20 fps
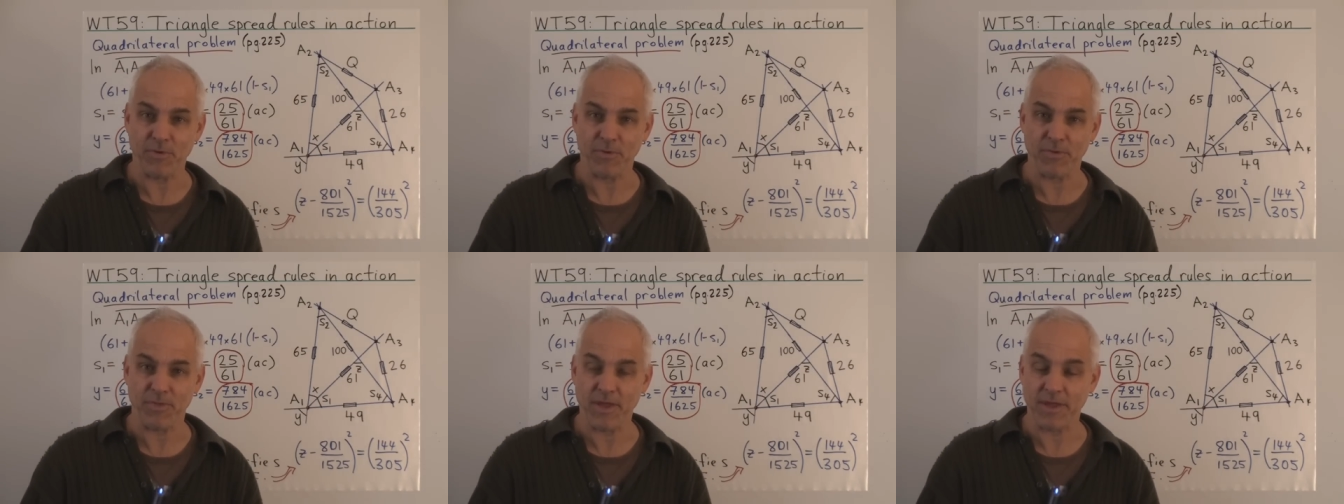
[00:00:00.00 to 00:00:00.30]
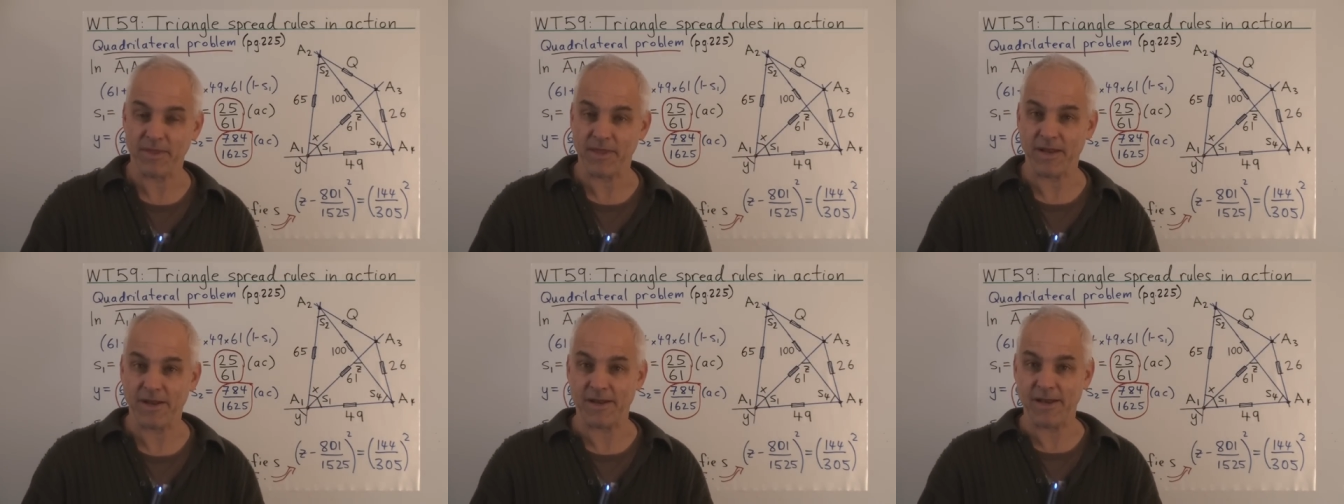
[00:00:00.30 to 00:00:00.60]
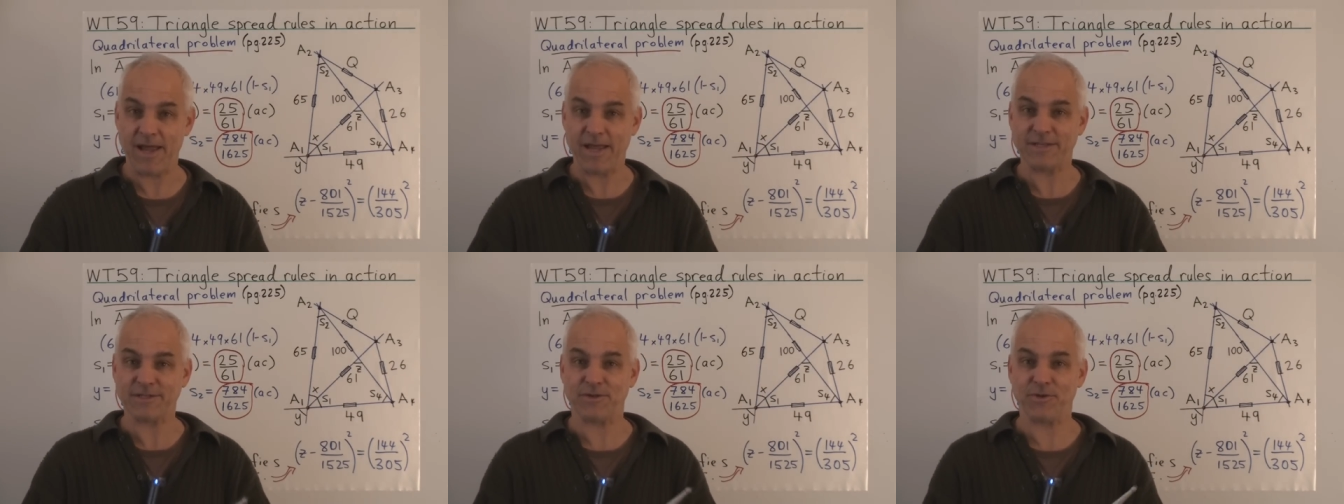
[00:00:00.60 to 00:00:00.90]
who think that
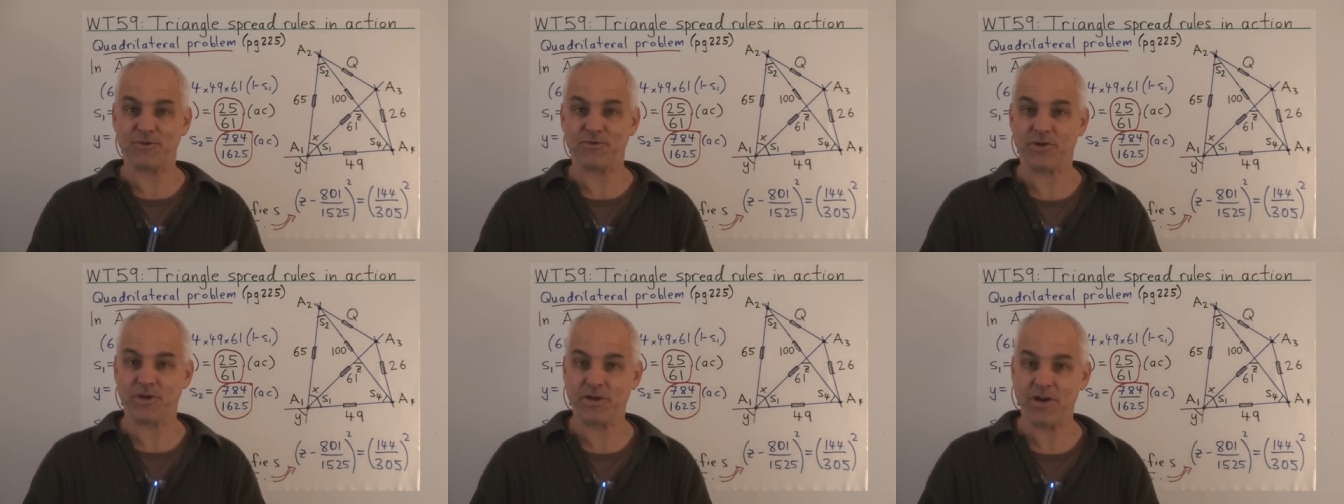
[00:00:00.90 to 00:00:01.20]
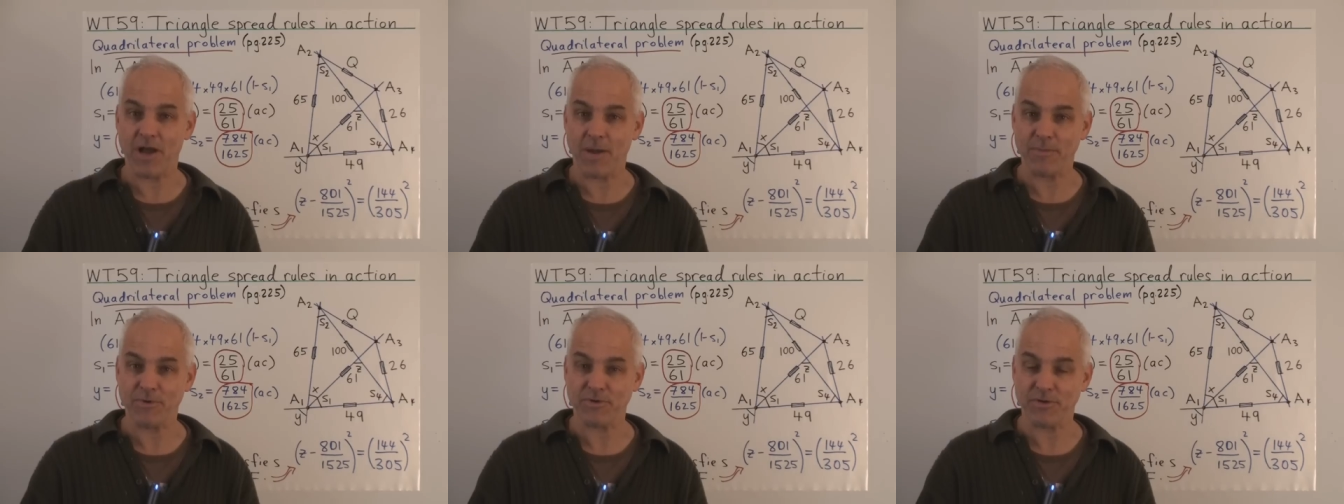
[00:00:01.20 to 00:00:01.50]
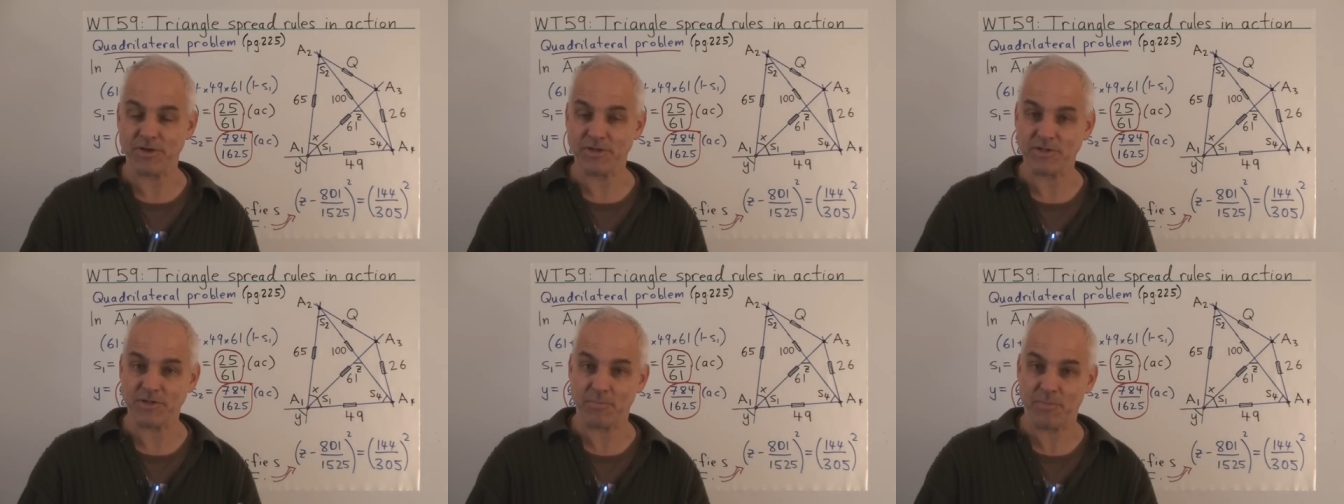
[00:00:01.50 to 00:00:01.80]
classical
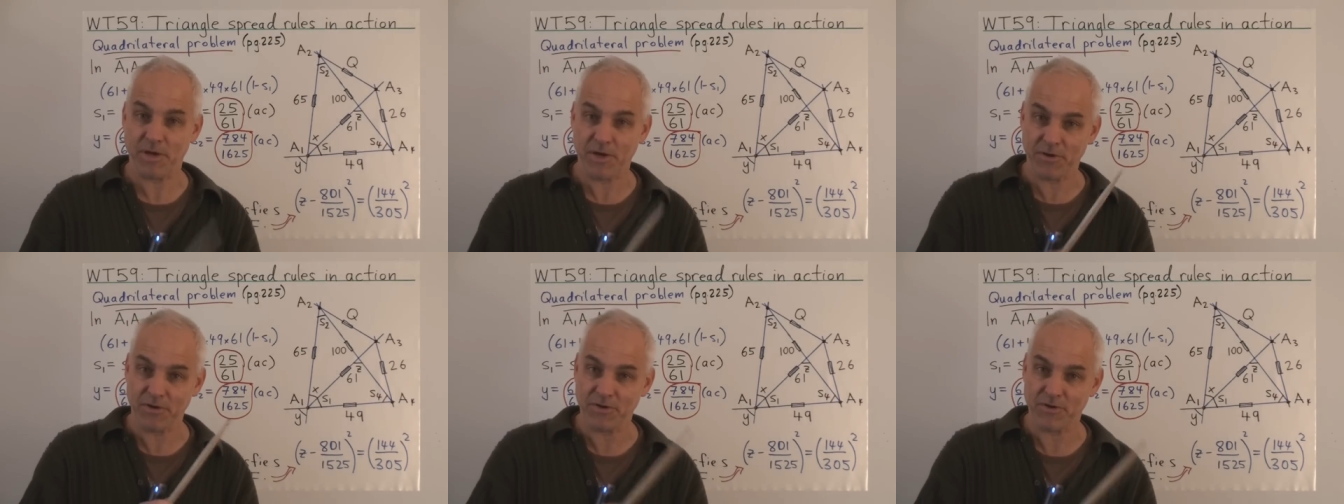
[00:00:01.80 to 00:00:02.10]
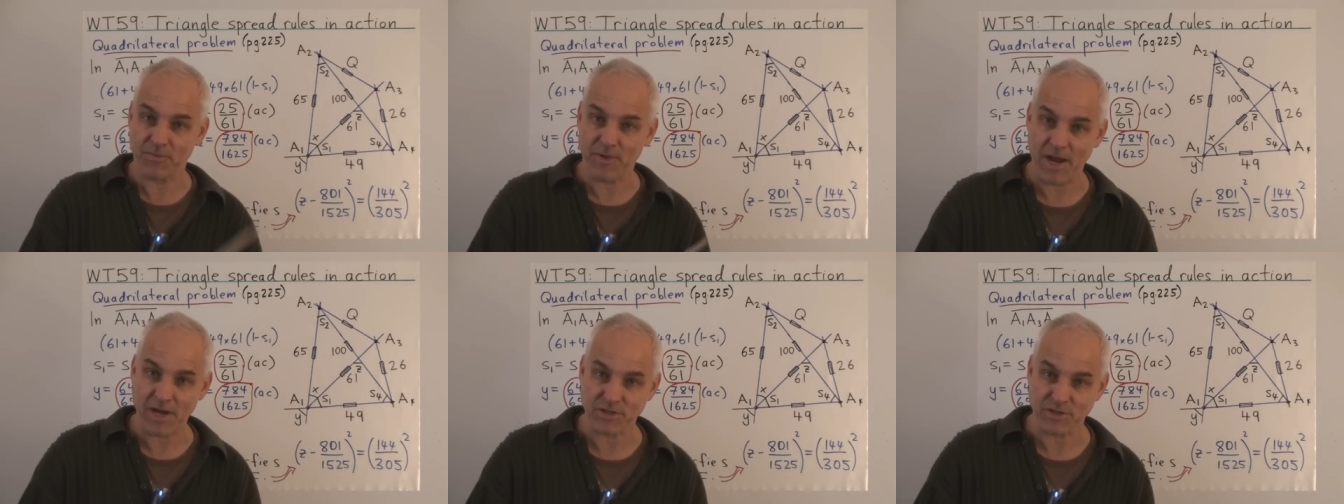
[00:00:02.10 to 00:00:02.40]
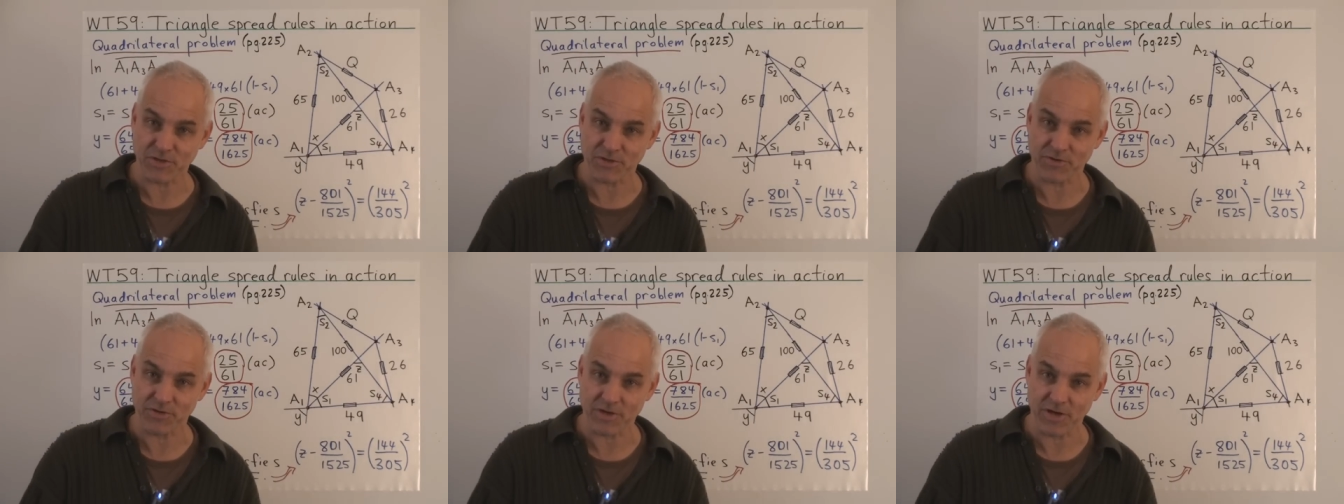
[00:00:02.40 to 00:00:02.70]
trigonometry is superior to
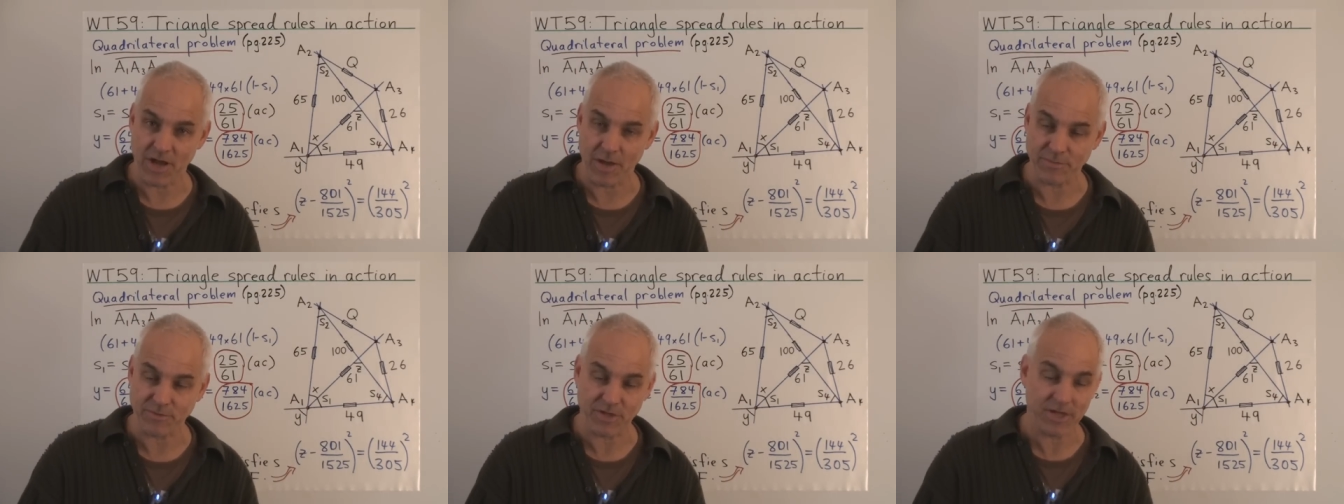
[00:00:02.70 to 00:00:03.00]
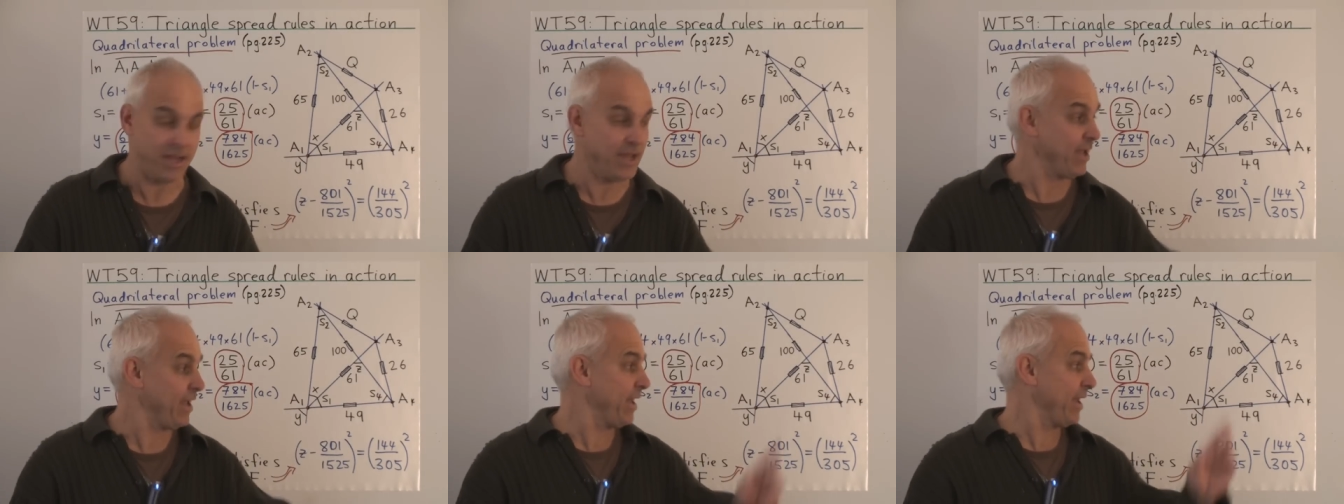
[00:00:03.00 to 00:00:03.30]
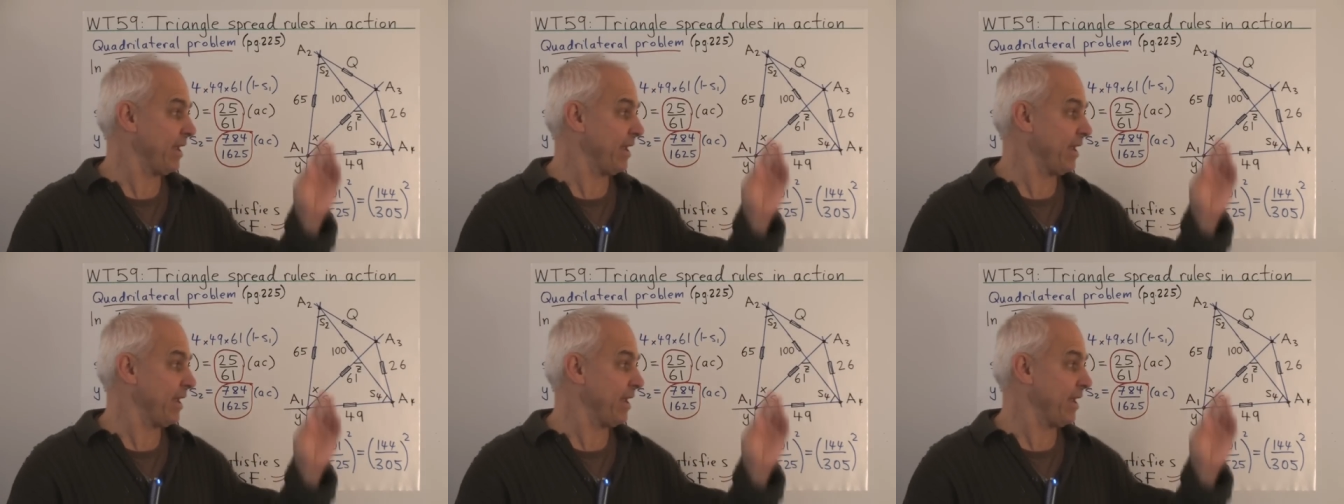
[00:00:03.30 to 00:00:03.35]
rational trigonometry,